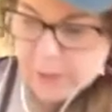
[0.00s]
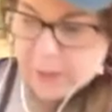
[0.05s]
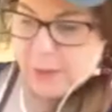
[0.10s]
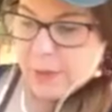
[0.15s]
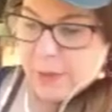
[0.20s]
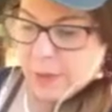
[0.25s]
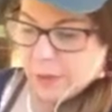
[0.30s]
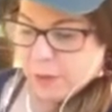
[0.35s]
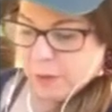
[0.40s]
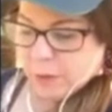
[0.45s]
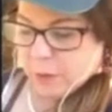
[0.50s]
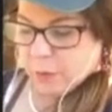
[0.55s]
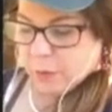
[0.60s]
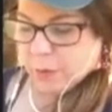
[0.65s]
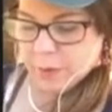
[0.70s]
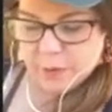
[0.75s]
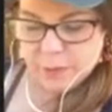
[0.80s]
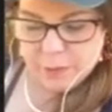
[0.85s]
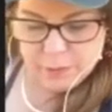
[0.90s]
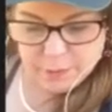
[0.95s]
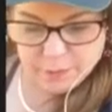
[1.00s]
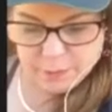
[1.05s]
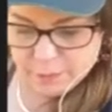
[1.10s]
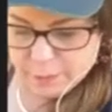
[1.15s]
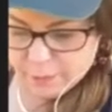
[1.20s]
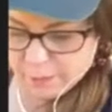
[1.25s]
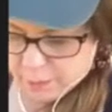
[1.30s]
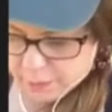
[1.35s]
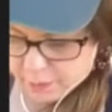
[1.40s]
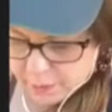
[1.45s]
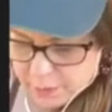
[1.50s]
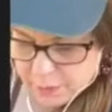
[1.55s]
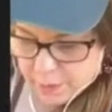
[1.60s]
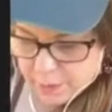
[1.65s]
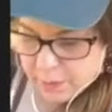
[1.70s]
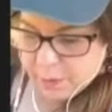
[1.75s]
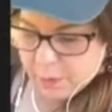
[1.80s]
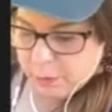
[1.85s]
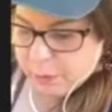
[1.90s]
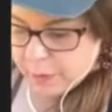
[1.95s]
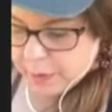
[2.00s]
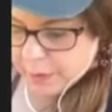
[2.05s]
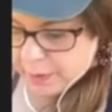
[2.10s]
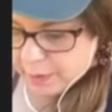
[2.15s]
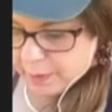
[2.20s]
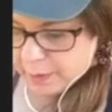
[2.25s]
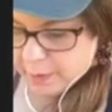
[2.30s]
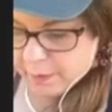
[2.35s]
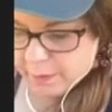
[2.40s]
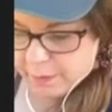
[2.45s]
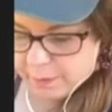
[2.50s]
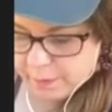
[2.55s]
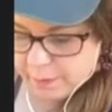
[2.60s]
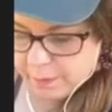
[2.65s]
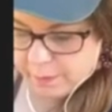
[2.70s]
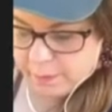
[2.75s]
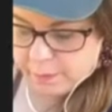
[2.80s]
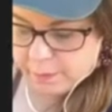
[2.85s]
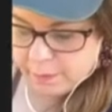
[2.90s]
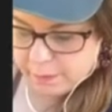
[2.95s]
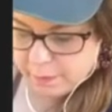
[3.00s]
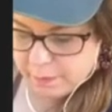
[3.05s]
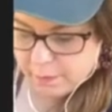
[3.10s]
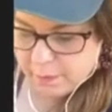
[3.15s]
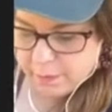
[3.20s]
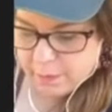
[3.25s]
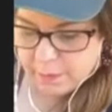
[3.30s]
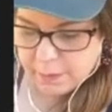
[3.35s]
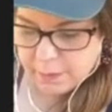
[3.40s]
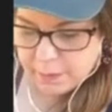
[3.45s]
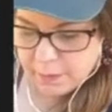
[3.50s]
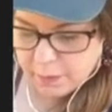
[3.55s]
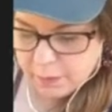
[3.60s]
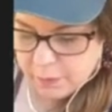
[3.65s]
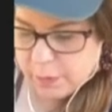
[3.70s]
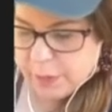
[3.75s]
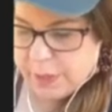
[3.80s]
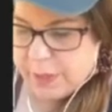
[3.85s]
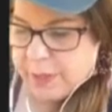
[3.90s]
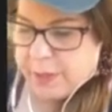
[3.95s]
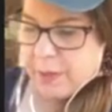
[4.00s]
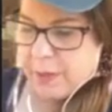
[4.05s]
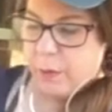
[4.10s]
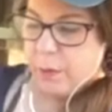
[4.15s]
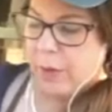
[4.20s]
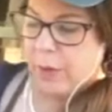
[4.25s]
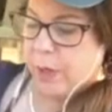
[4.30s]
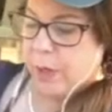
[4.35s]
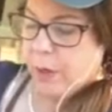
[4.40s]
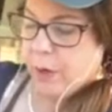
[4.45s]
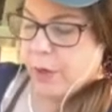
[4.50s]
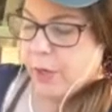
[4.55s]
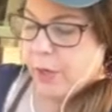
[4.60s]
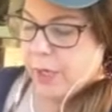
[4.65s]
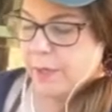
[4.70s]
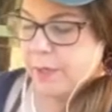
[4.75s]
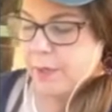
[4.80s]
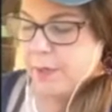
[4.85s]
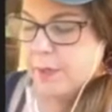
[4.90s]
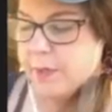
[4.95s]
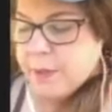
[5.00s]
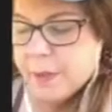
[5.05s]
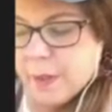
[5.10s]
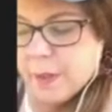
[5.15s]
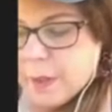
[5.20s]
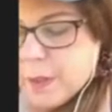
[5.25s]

So we can write down what Carter has to say.